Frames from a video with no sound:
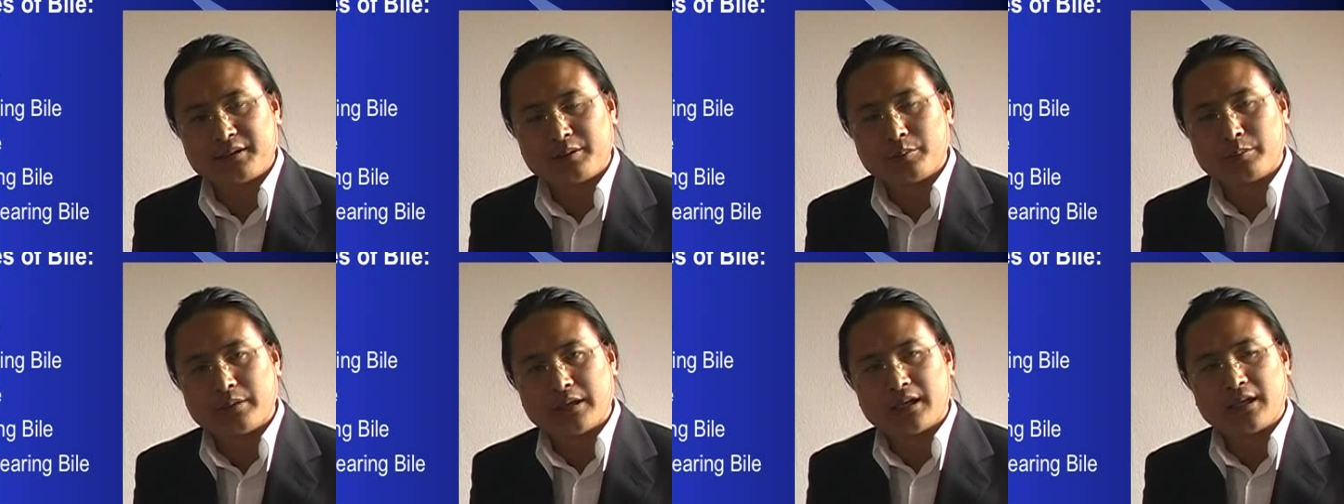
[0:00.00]

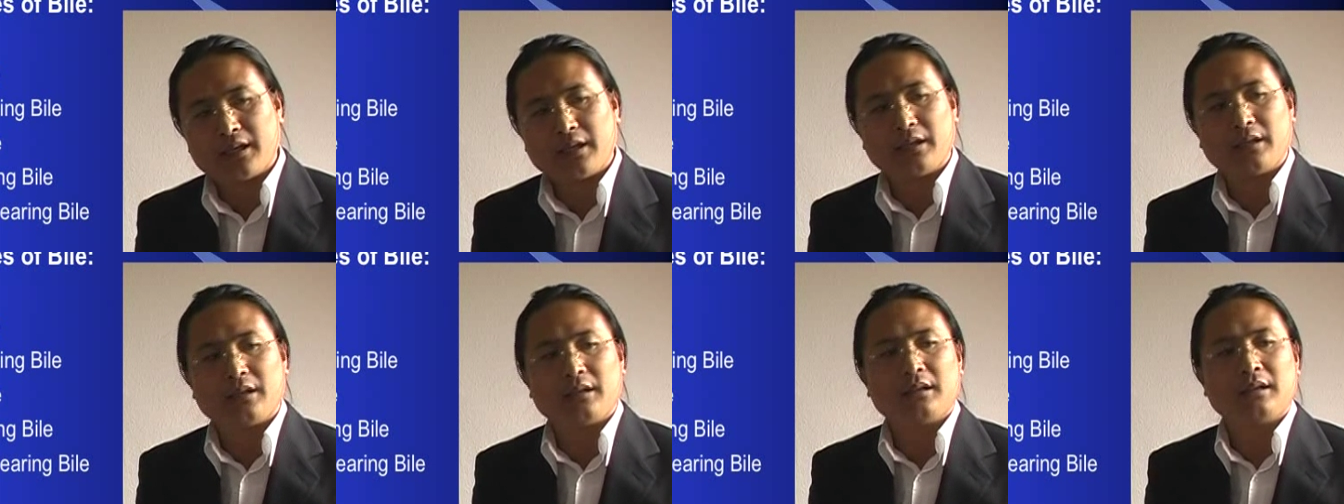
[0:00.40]

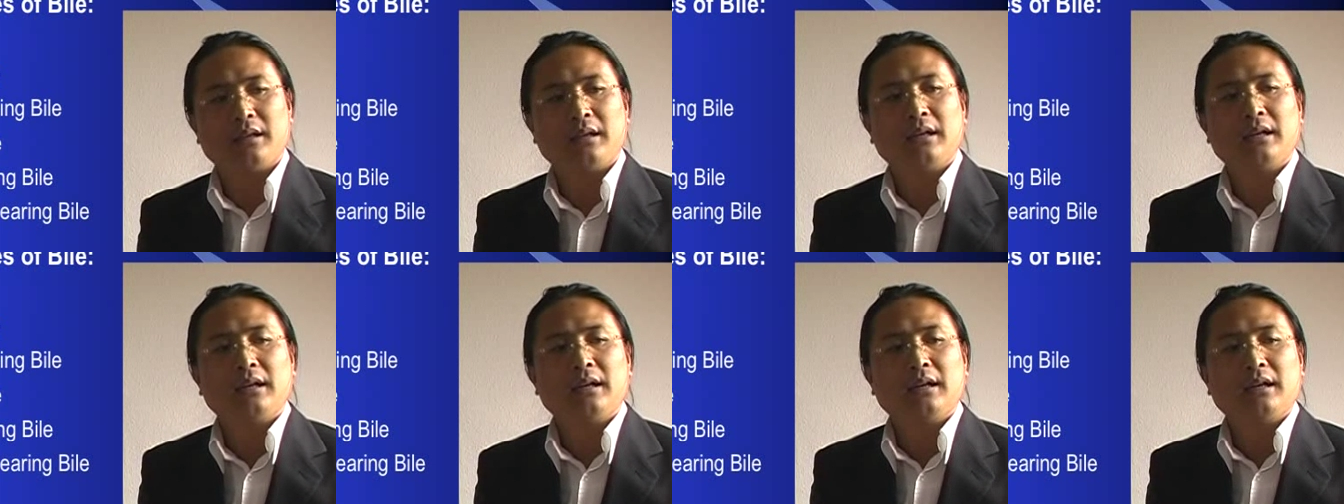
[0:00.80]
bile,
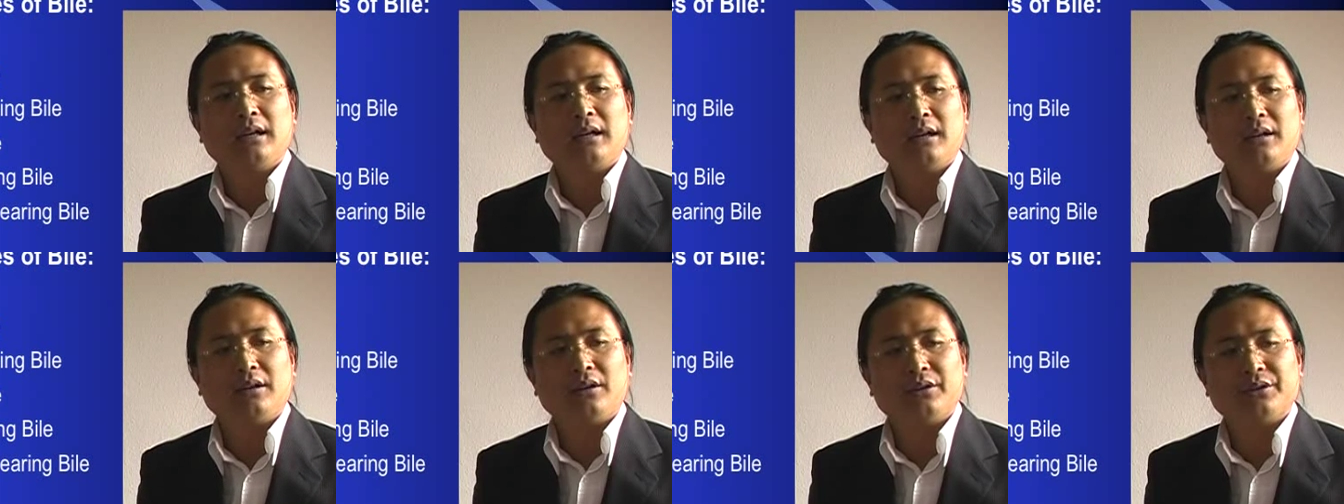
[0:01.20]

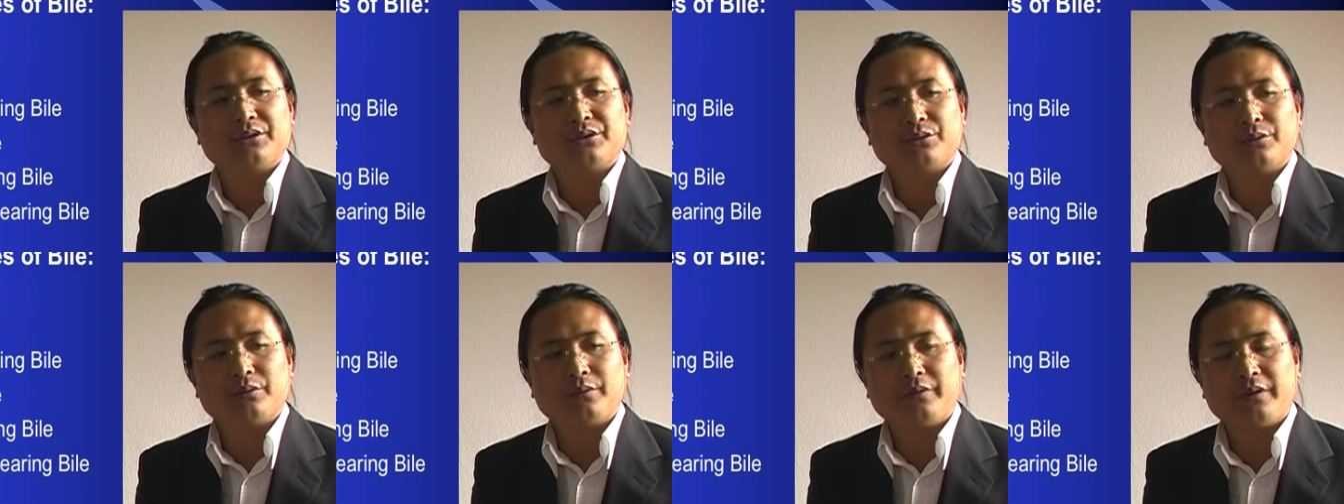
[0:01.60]
and
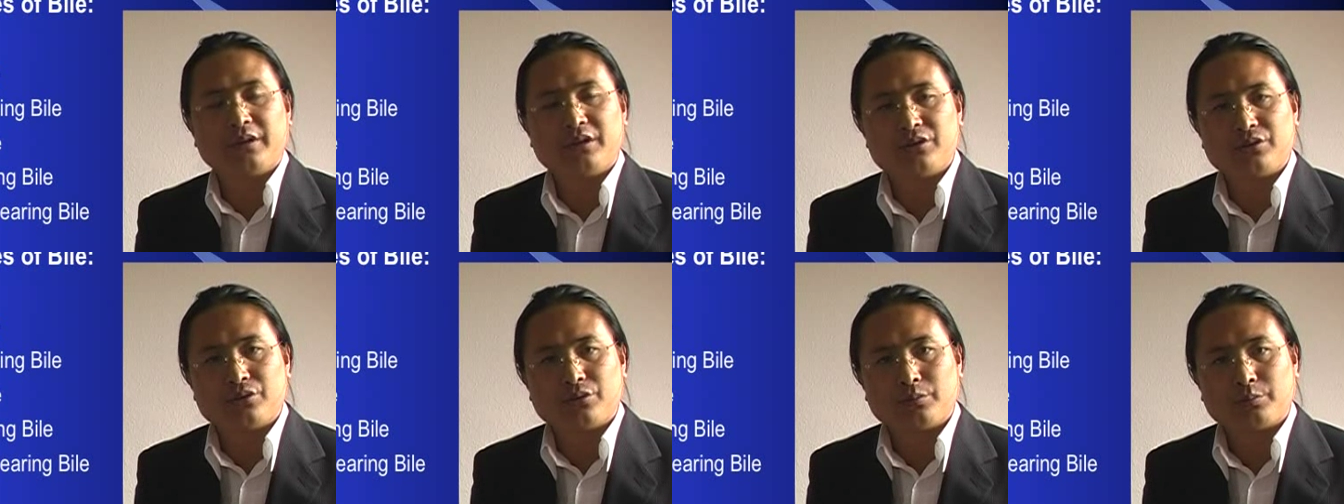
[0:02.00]
also
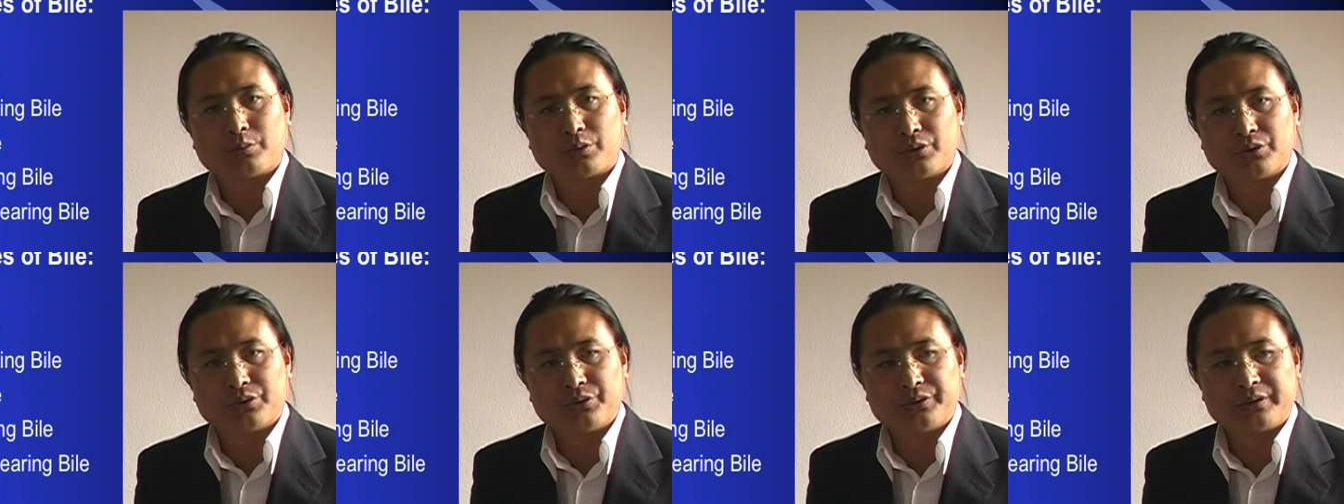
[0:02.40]
vision
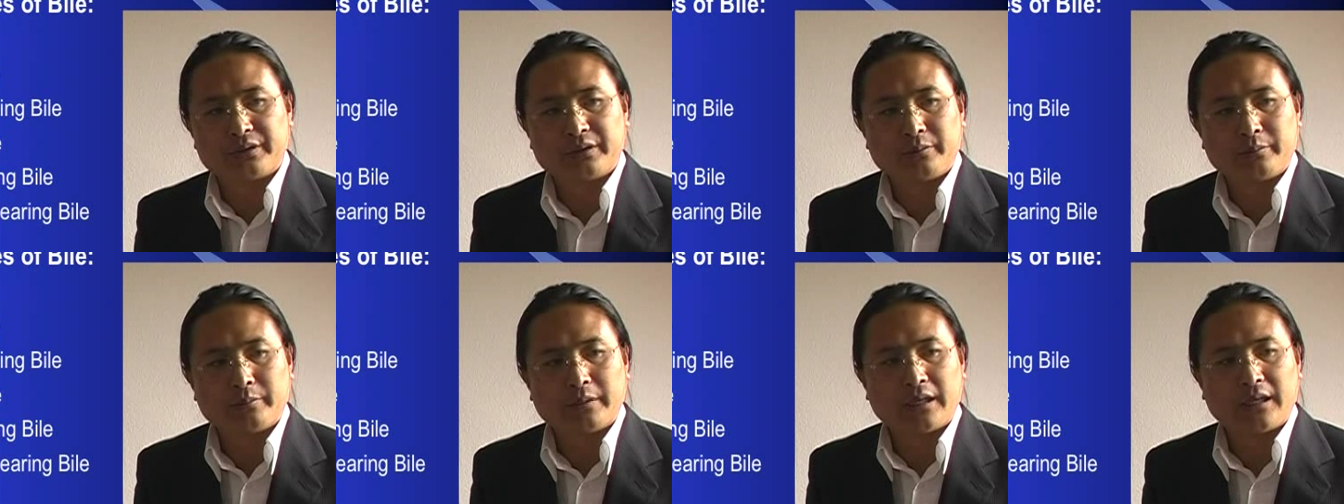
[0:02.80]

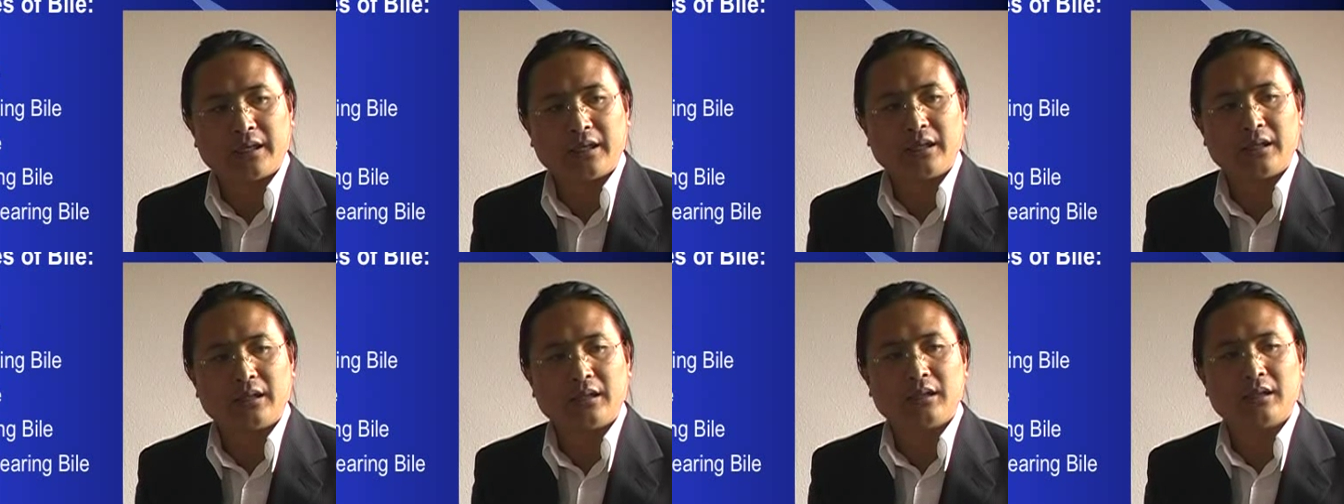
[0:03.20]
producing
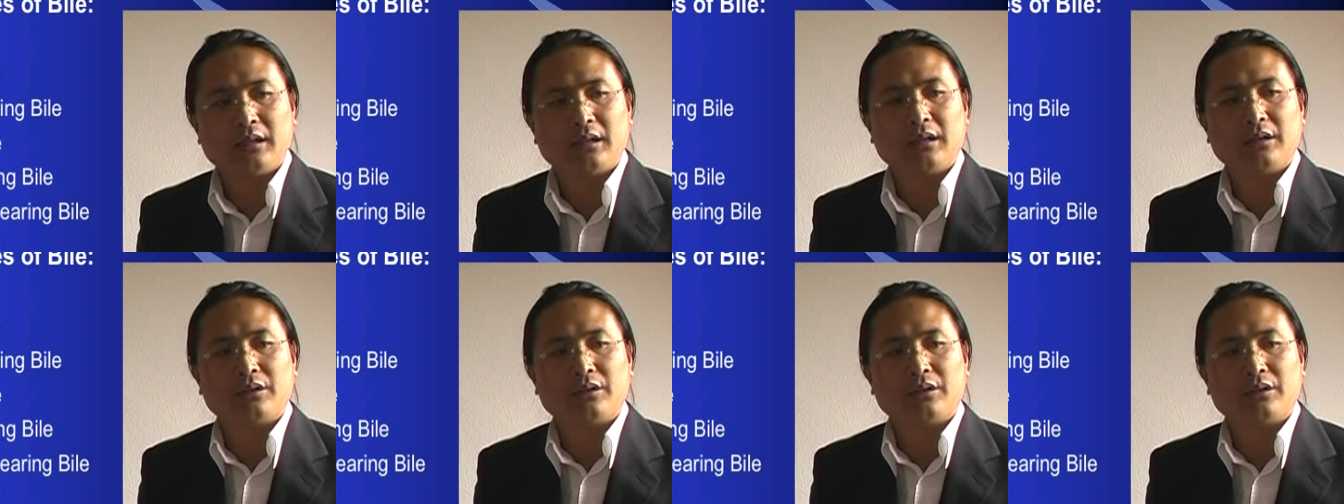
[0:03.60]
bile,